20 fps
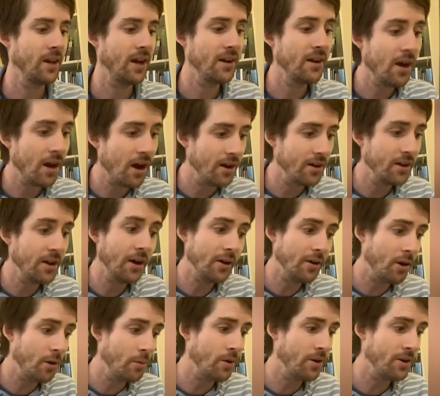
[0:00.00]
And I, I,
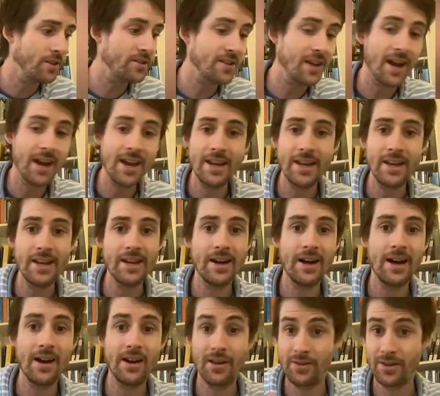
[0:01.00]
I want to say,
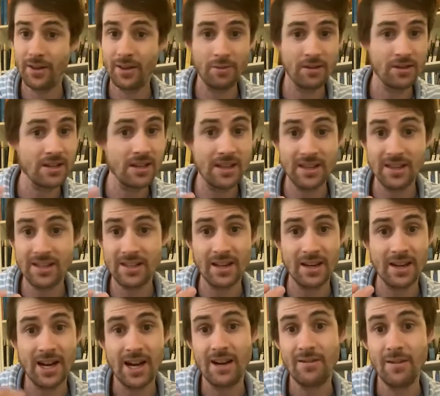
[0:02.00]
and I think we see this
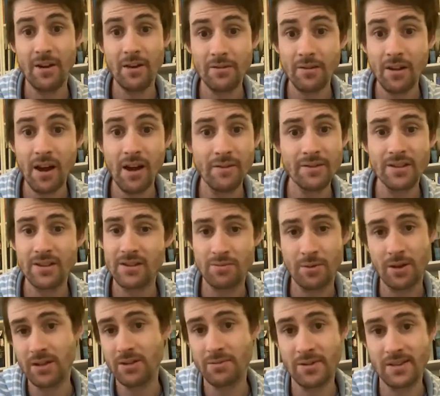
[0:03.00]
in our own lives as
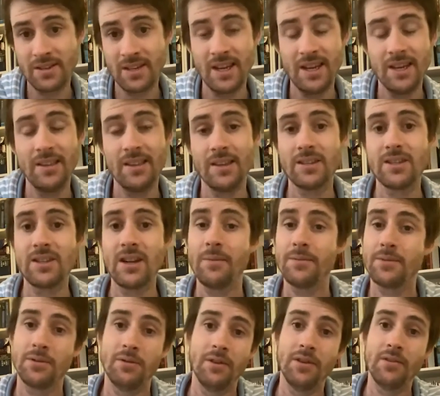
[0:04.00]
well as we see it in this
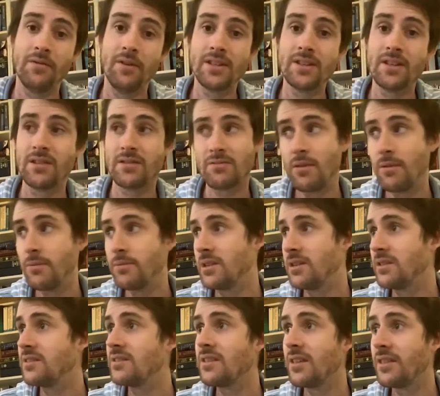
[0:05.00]
chapter and the rest of the
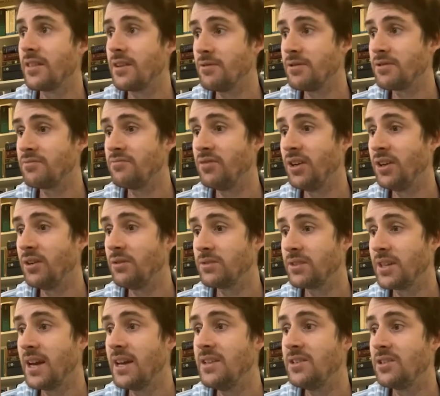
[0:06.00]
scriptures, that there is real
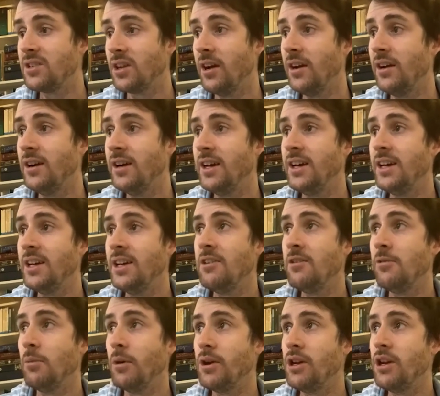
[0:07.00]
danger
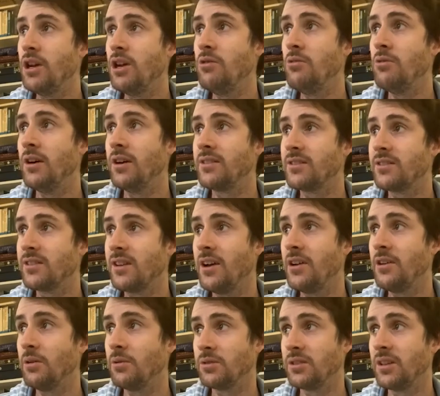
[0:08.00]
when you
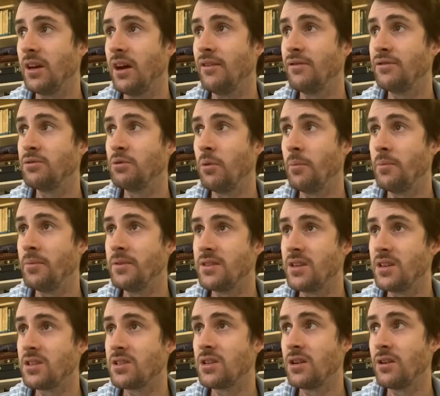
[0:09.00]
assert yourself to a
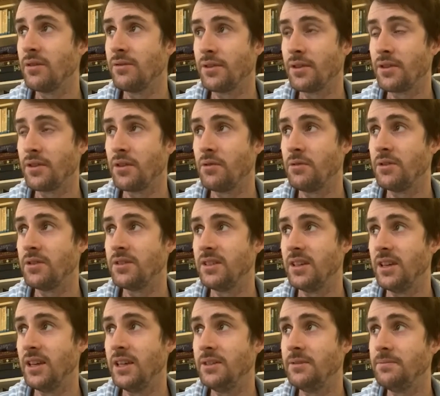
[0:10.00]
position of
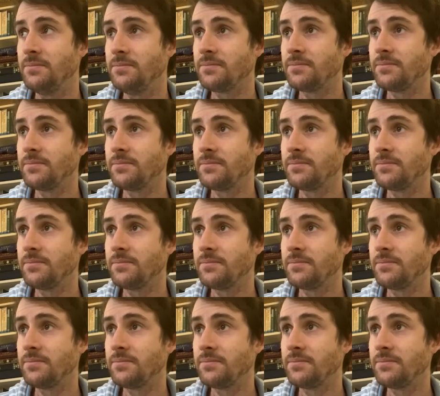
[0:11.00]
authority